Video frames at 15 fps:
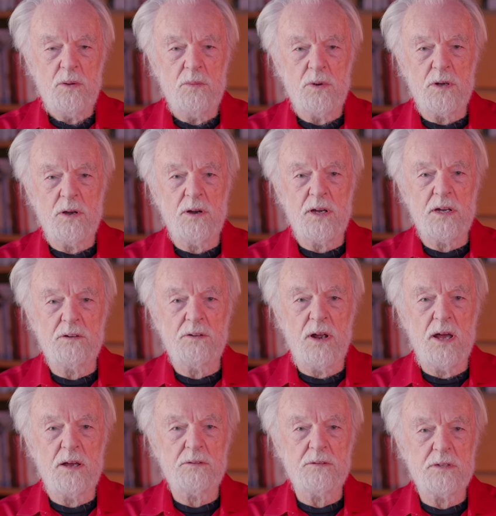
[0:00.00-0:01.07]
were going
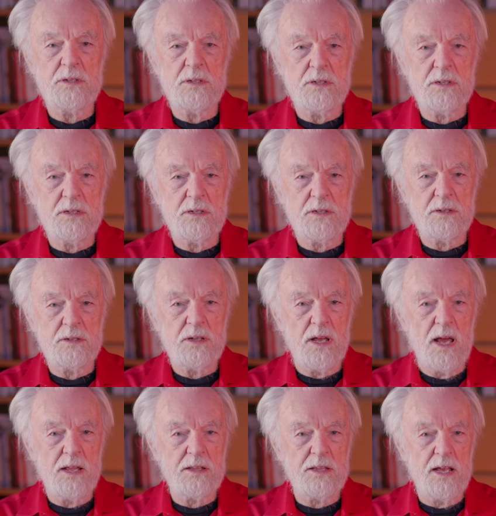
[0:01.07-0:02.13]
around
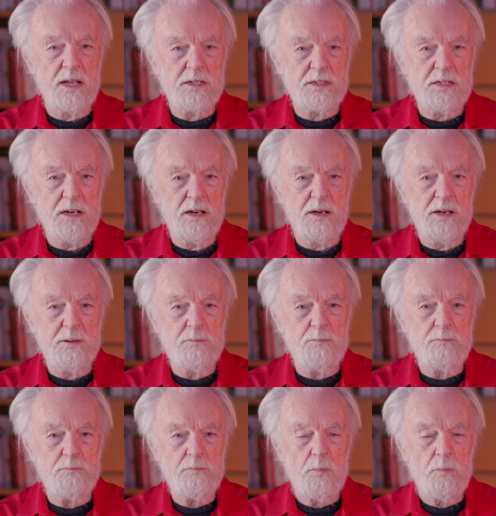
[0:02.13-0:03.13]
at that time.